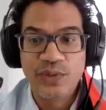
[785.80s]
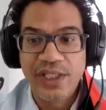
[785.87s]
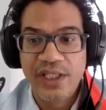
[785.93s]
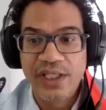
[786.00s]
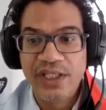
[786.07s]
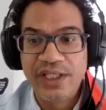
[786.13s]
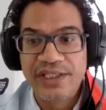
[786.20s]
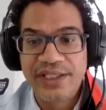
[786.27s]

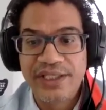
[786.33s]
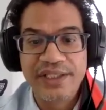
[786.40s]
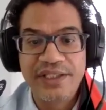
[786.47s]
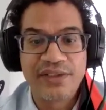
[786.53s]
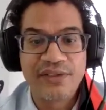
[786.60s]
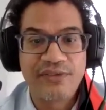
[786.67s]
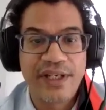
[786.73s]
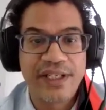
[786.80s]
Those were the early
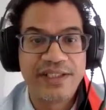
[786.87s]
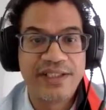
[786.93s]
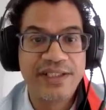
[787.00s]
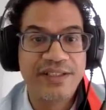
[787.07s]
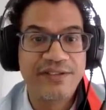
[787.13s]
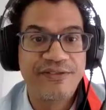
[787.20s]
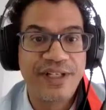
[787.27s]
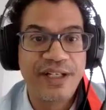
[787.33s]
stages of
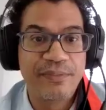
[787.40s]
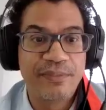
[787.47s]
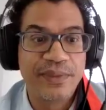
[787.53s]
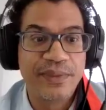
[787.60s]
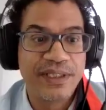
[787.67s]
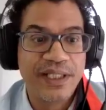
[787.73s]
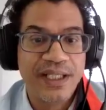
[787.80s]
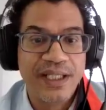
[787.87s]
vaccine
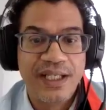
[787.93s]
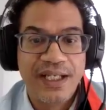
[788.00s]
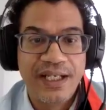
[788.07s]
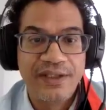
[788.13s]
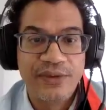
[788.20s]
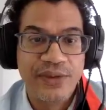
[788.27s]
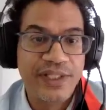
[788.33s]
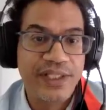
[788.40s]
development.
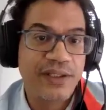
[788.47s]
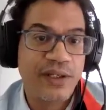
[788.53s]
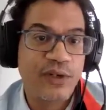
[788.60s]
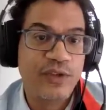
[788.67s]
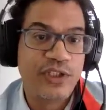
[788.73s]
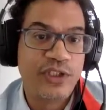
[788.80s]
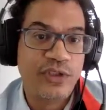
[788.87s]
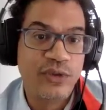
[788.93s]
And
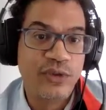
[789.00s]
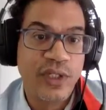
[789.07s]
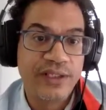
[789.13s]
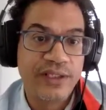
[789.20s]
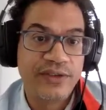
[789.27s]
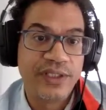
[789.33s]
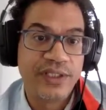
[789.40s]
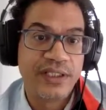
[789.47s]
already over
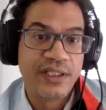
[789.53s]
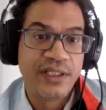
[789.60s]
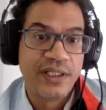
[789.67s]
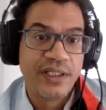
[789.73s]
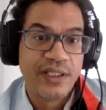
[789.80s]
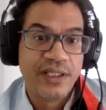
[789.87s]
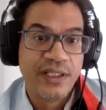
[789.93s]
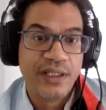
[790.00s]
200
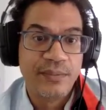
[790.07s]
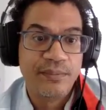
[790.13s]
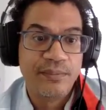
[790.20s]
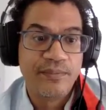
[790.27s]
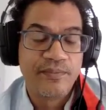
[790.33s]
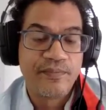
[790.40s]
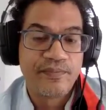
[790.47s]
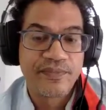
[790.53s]

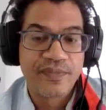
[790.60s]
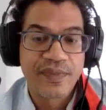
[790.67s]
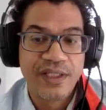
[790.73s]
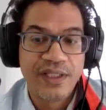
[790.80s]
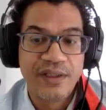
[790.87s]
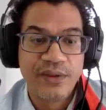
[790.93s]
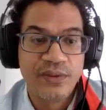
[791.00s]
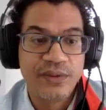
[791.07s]

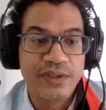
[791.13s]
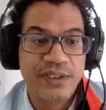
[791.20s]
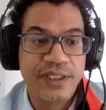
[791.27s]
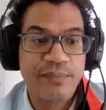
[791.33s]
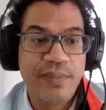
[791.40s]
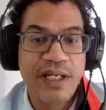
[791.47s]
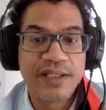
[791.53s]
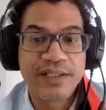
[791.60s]

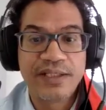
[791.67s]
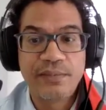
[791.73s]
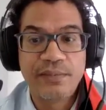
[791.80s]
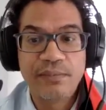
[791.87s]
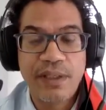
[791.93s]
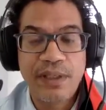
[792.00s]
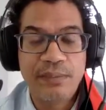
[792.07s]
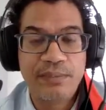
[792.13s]
debunks had
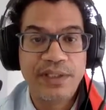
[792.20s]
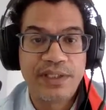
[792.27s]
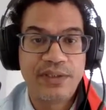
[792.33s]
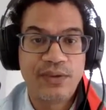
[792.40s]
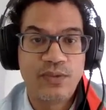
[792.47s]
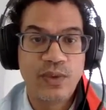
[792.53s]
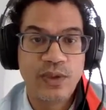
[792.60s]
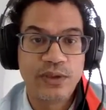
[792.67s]
been published
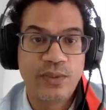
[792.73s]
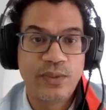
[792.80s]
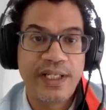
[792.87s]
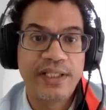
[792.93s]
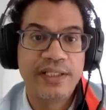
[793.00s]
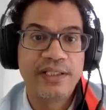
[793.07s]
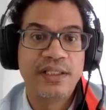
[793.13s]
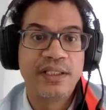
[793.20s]

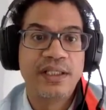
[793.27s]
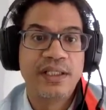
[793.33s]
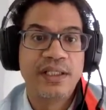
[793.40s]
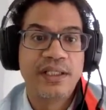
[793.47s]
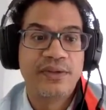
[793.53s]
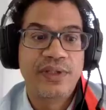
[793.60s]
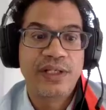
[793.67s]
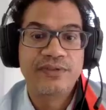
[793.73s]
worldwide
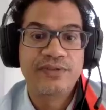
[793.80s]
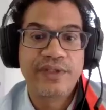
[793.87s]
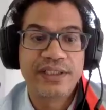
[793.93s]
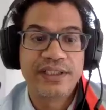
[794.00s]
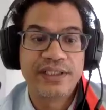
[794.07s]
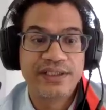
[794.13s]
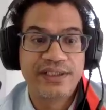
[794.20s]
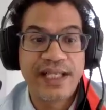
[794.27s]
around
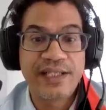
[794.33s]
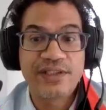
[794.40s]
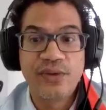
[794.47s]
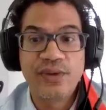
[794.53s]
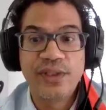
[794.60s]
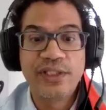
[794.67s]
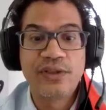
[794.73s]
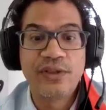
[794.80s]
vaccines. That's
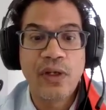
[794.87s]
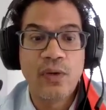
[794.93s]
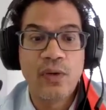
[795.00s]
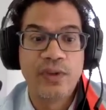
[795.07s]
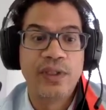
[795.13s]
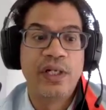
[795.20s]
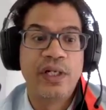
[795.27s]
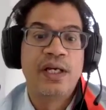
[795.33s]
only
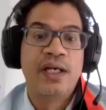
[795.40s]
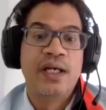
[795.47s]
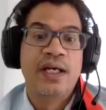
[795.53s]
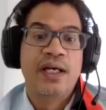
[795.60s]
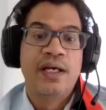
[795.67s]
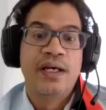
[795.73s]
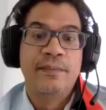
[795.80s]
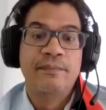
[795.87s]
grown.
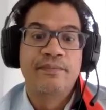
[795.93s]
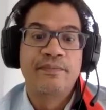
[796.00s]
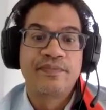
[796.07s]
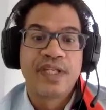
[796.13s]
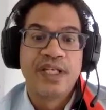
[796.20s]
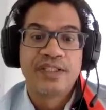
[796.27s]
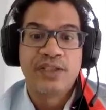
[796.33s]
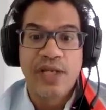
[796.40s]

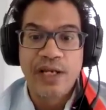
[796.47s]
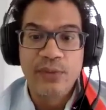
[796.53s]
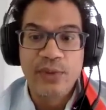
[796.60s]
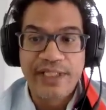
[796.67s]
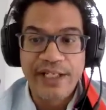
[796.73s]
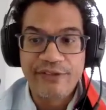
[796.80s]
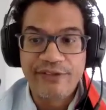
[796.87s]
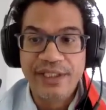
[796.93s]
So I would
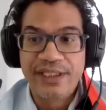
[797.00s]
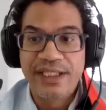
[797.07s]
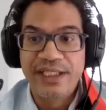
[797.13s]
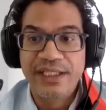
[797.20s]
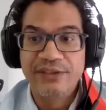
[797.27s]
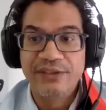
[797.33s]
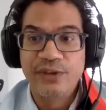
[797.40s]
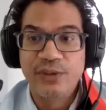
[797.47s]

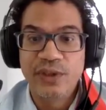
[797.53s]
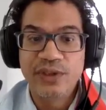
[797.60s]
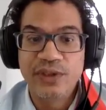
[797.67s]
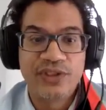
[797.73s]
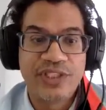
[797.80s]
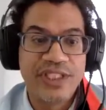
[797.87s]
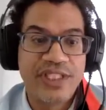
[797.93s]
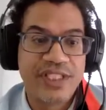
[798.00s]
definitely, if you want
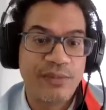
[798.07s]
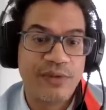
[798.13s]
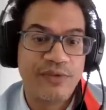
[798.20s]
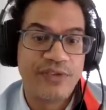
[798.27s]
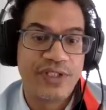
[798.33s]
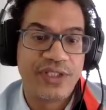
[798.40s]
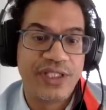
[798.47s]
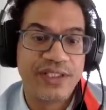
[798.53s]
to see some of
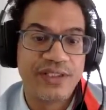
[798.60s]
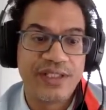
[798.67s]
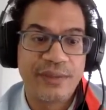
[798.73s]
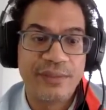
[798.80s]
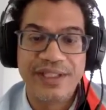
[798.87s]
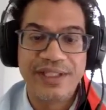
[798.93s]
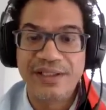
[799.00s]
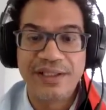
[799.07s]
the things, I
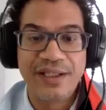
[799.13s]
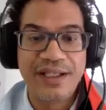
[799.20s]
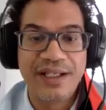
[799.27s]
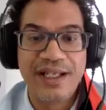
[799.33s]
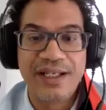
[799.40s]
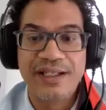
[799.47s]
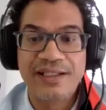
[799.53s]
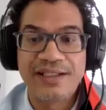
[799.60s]
mean,
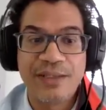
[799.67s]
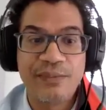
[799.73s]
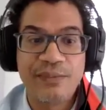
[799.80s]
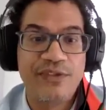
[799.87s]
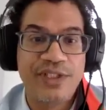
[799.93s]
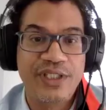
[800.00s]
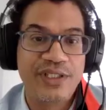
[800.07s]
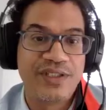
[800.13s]
and some
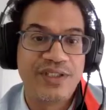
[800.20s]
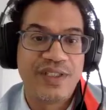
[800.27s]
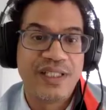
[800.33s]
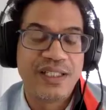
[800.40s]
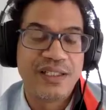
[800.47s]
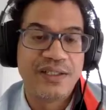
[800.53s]
of these